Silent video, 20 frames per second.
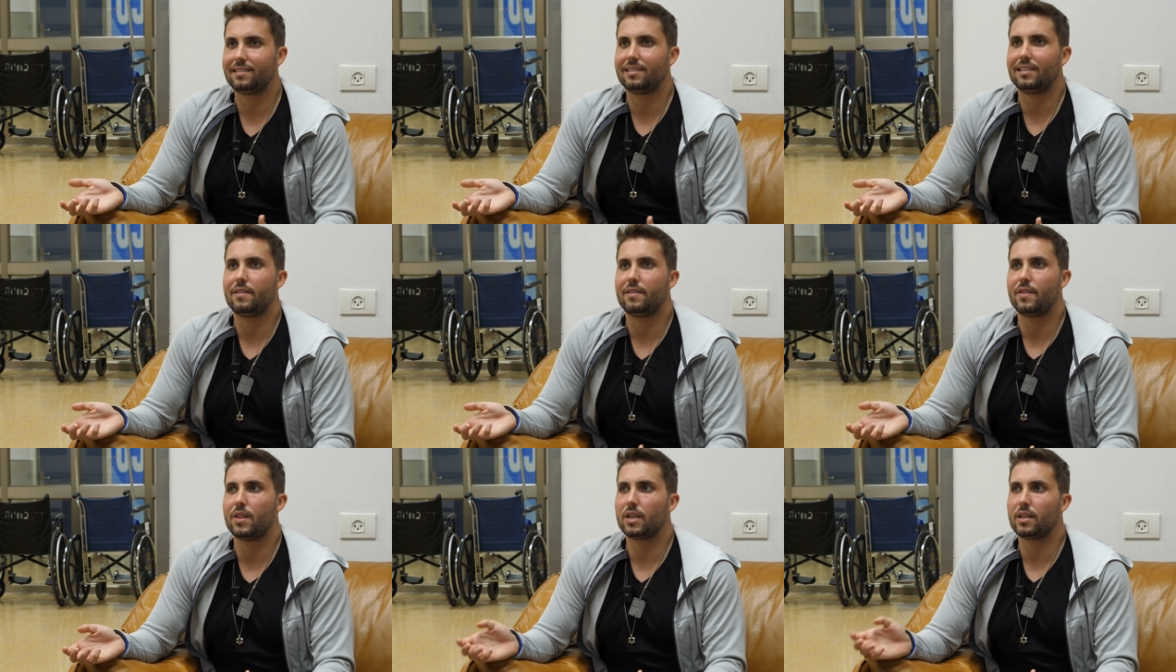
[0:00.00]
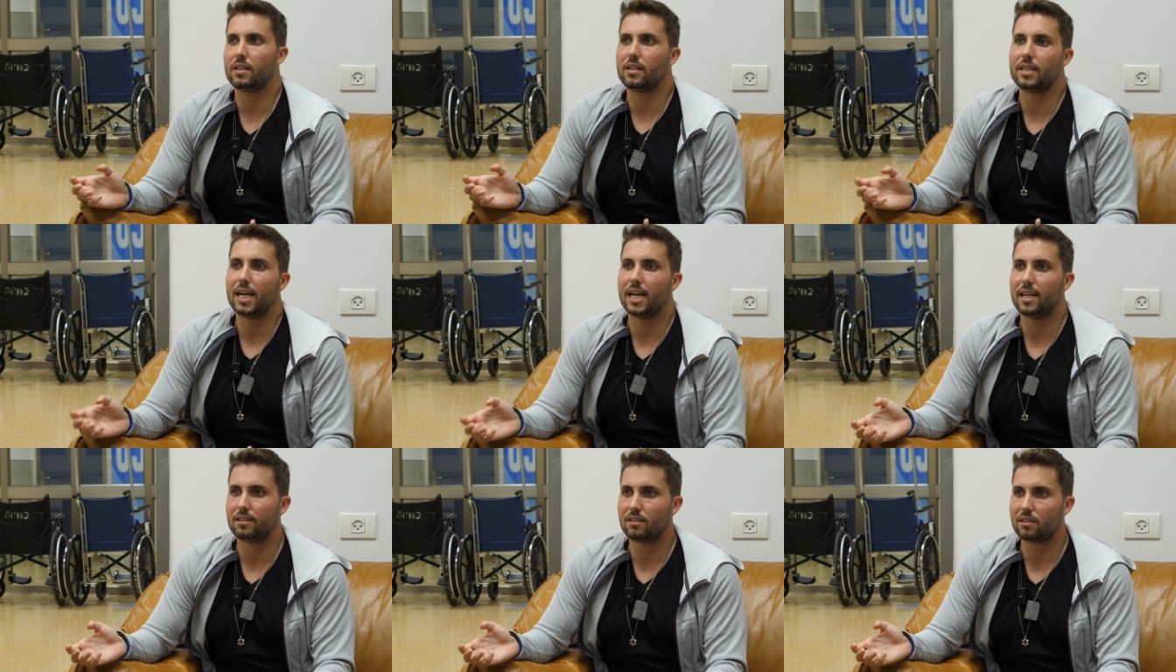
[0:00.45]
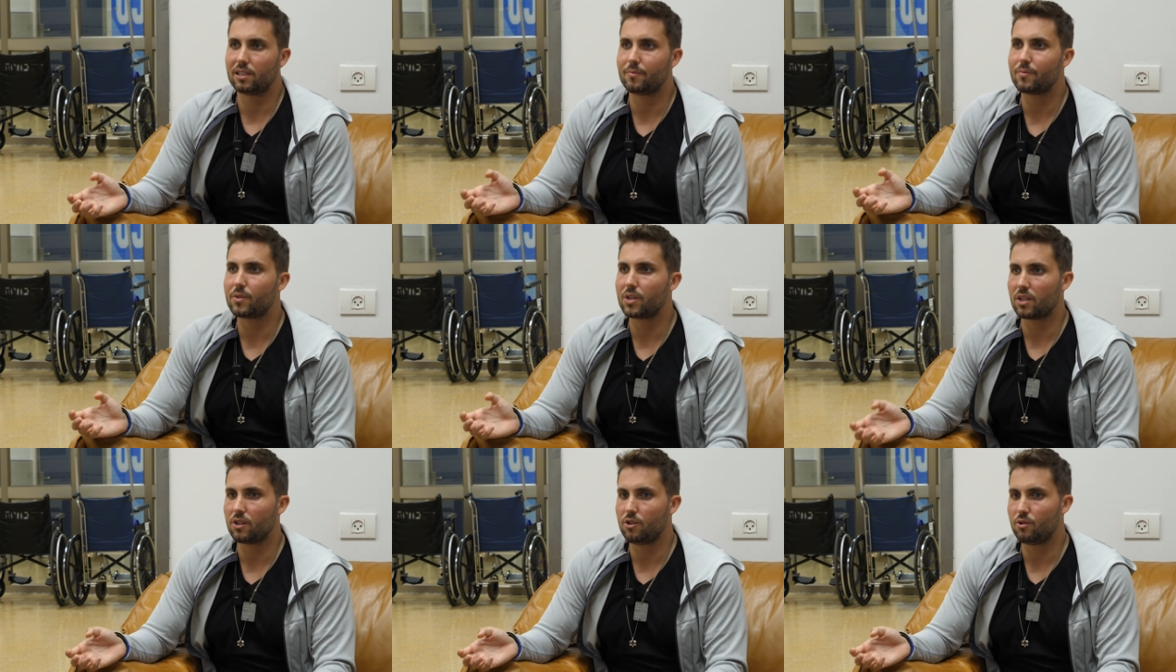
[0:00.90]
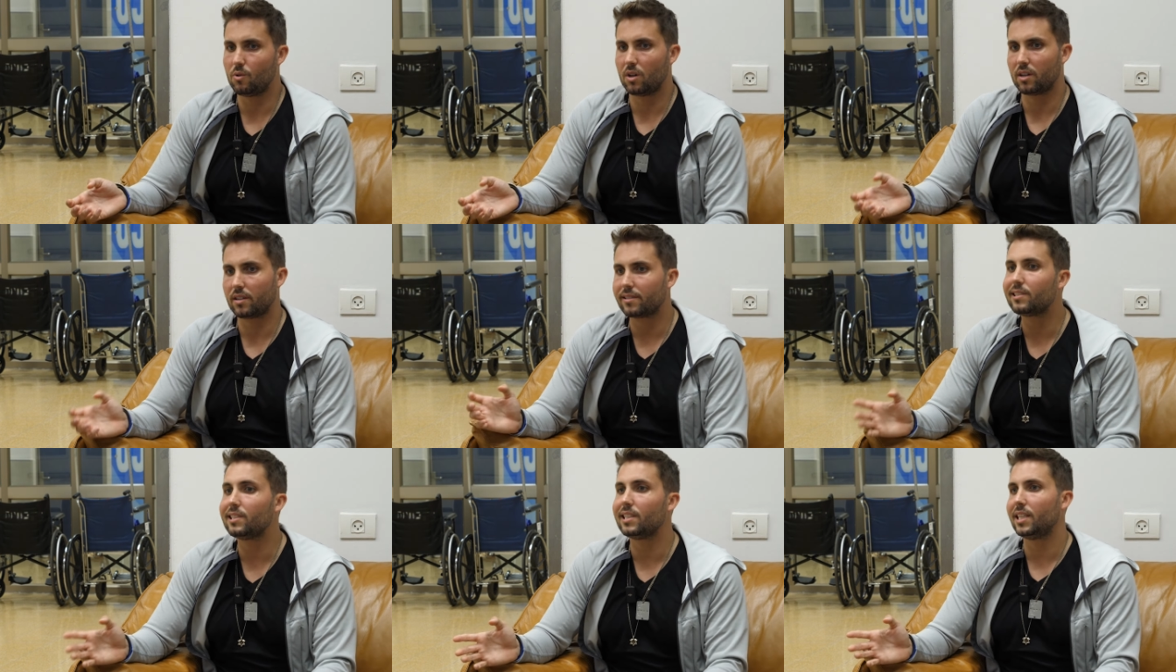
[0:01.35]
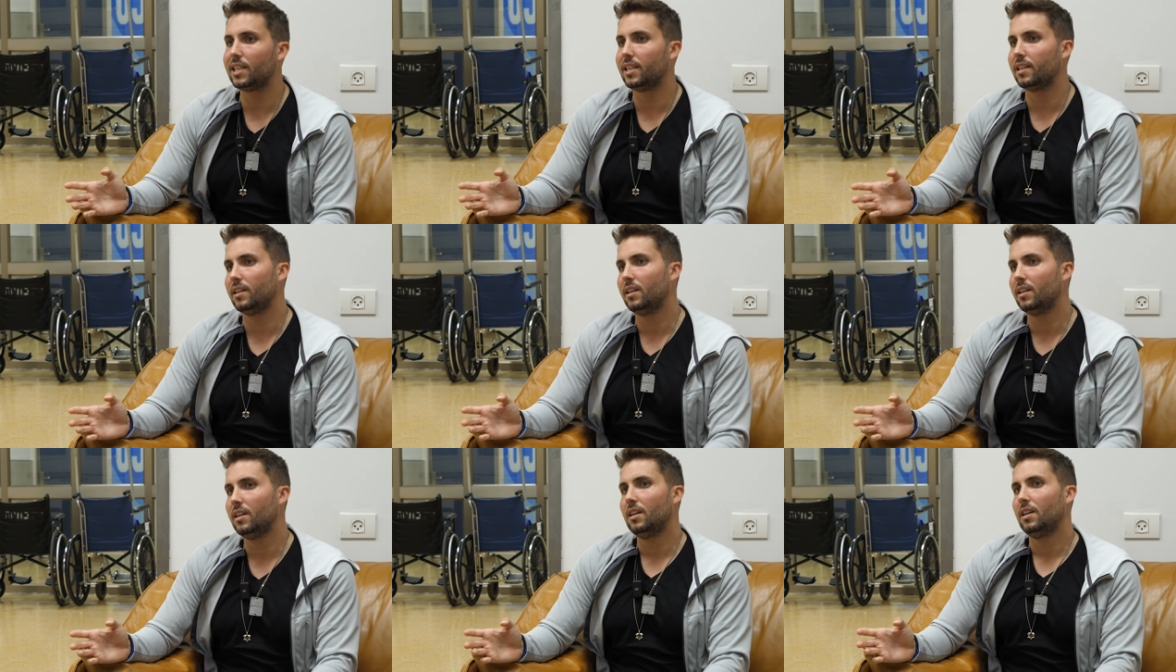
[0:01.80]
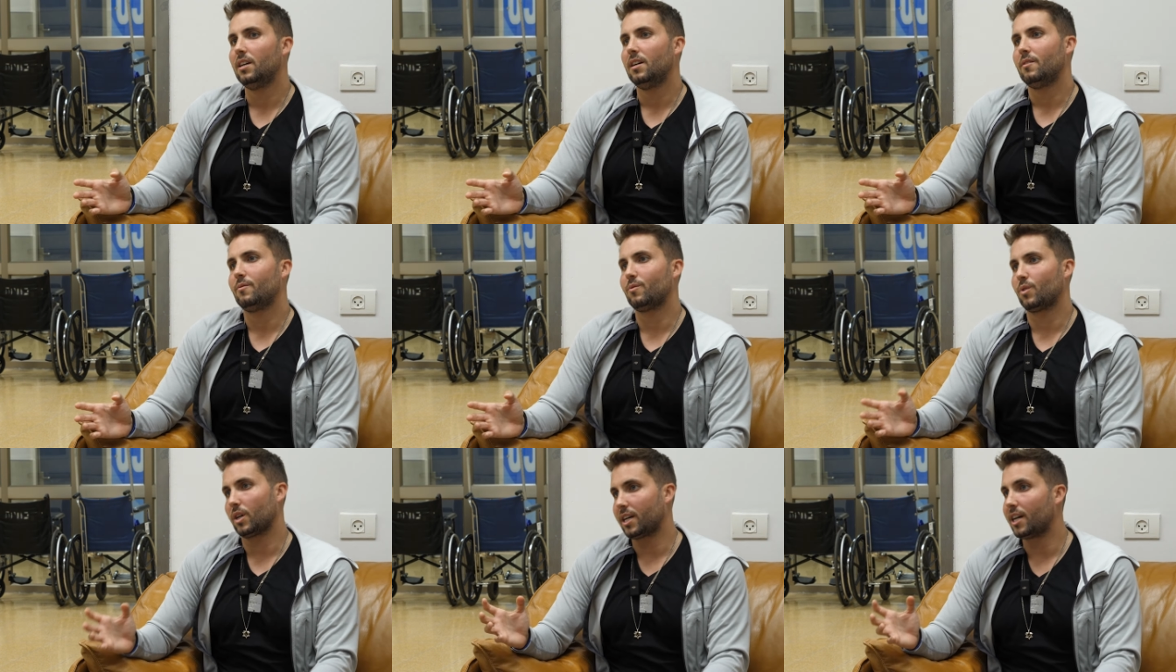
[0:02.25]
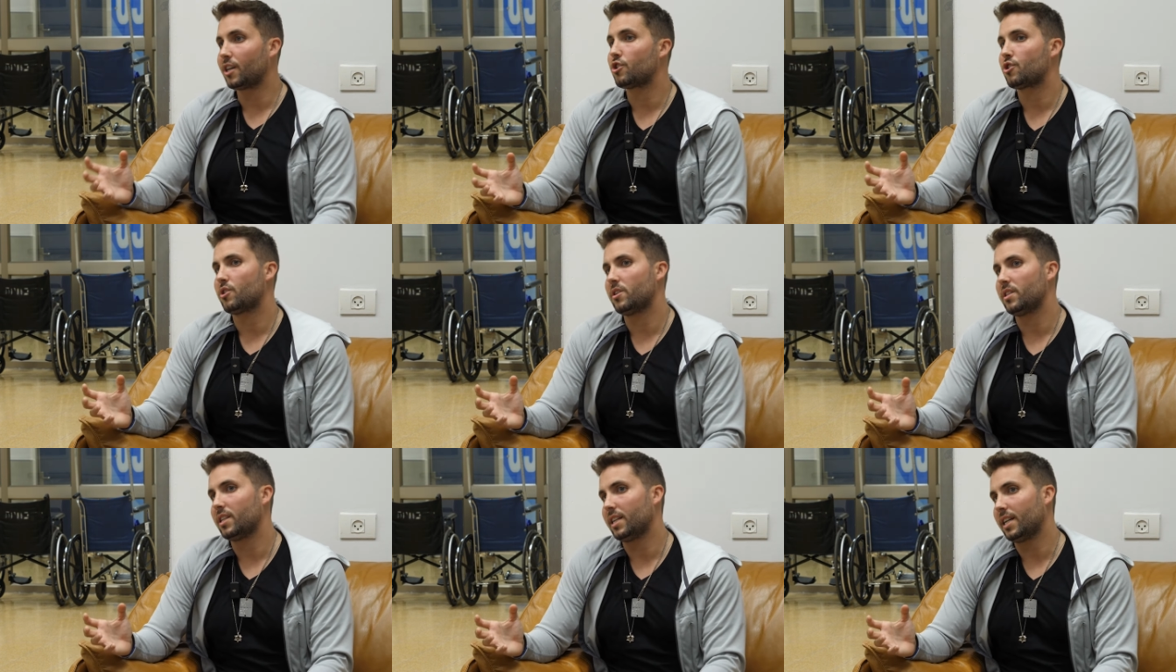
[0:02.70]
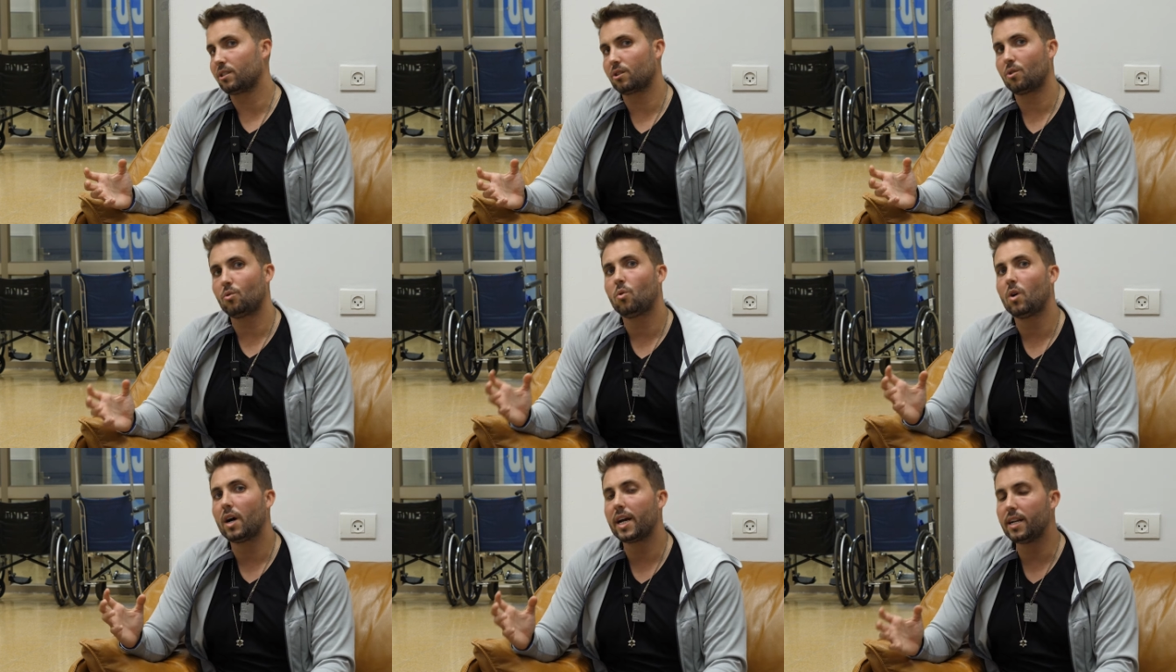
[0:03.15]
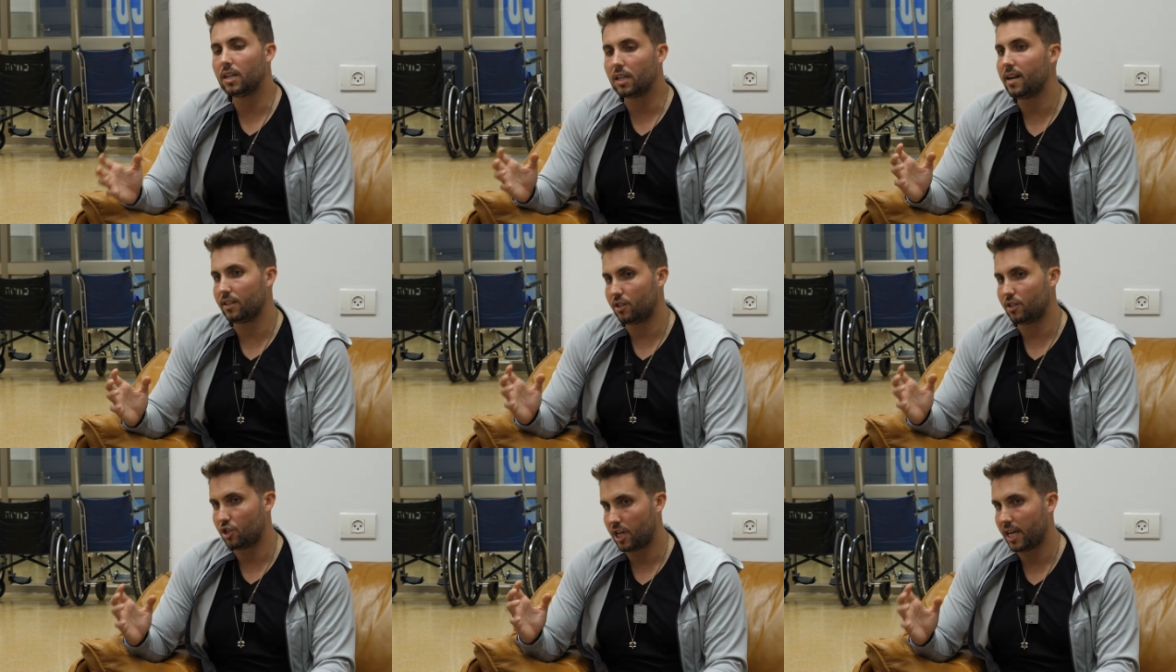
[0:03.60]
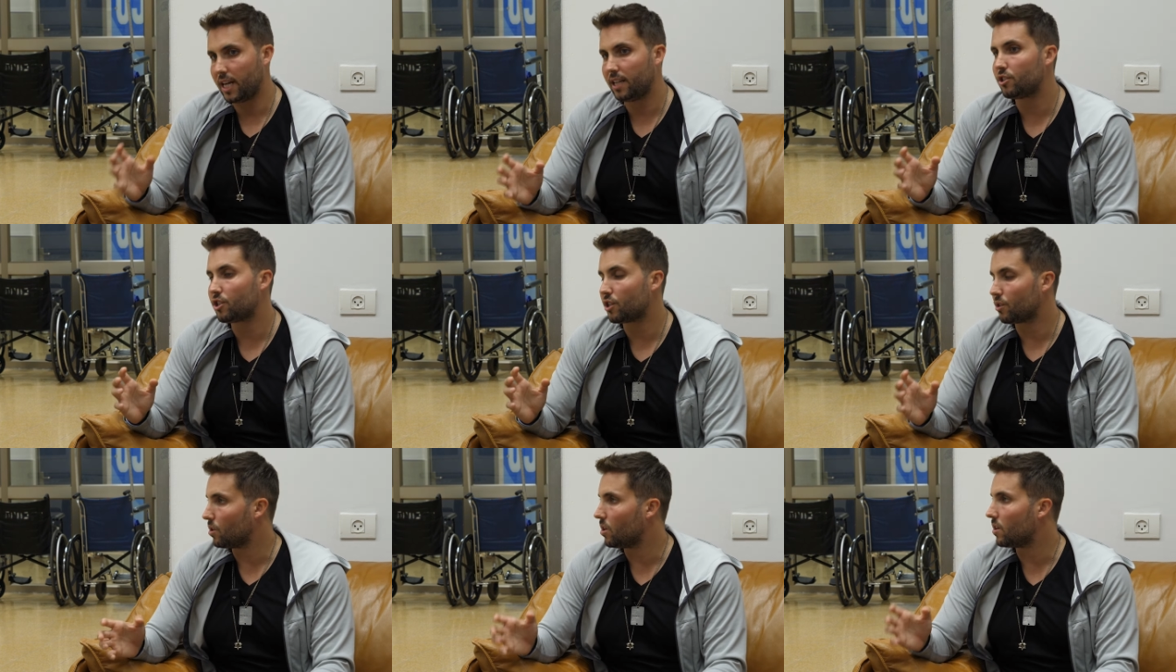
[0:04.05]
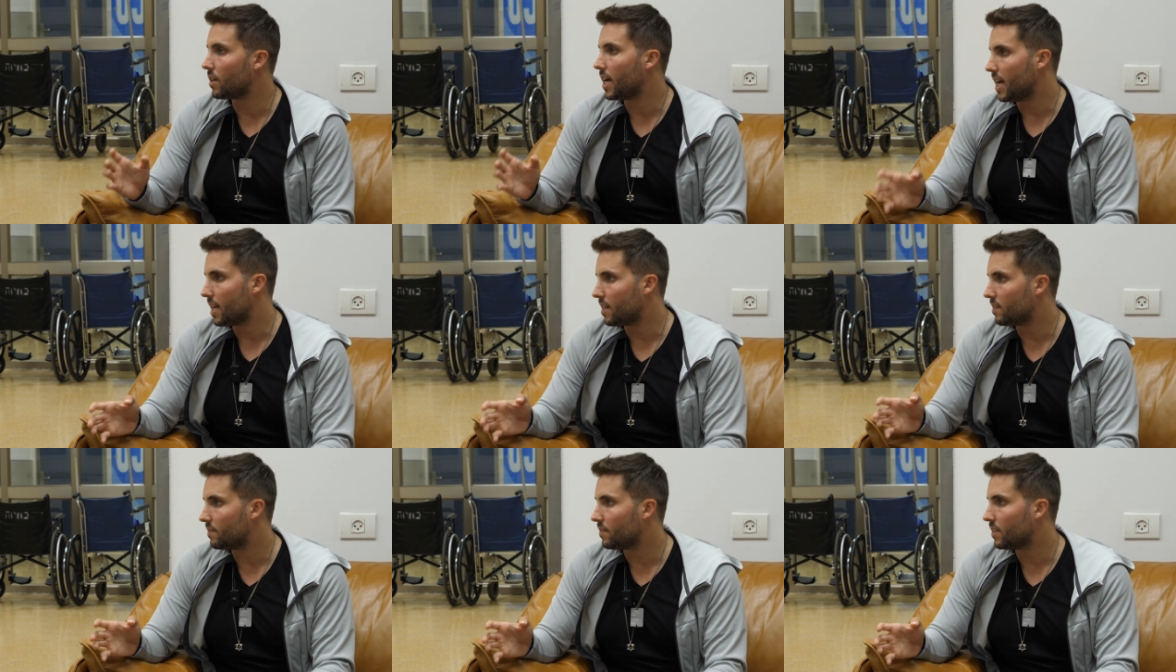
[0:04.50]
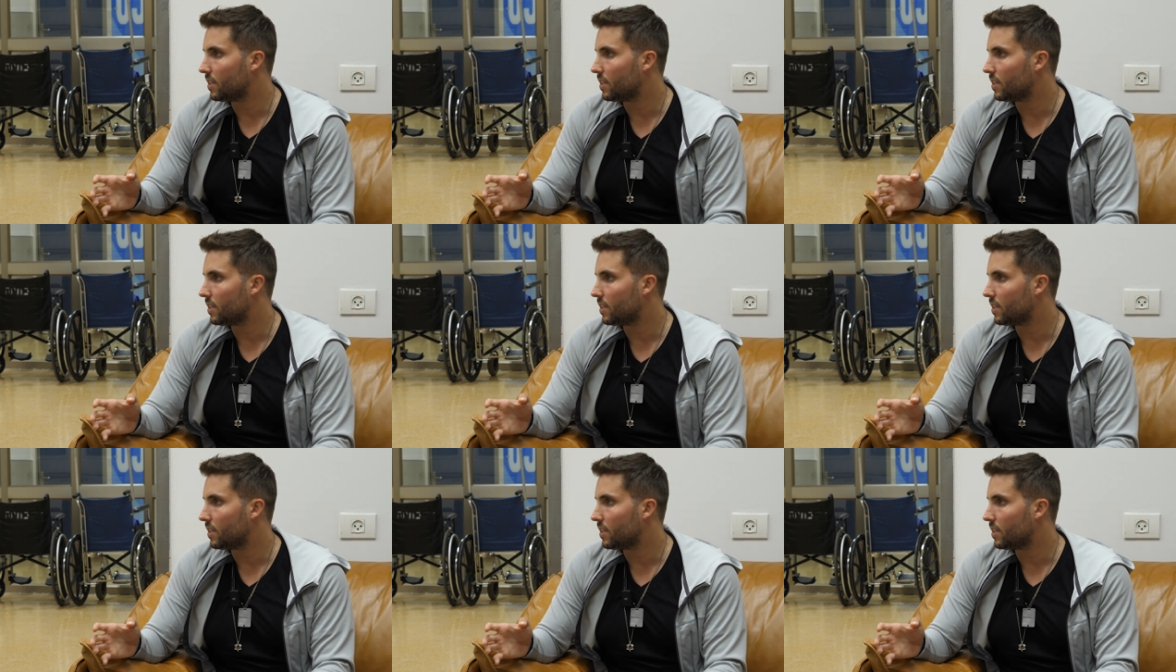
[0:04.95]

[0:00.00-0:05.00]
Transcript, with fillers: And I think that that's something you'd want to see for a country that has quite a challenging road ahead of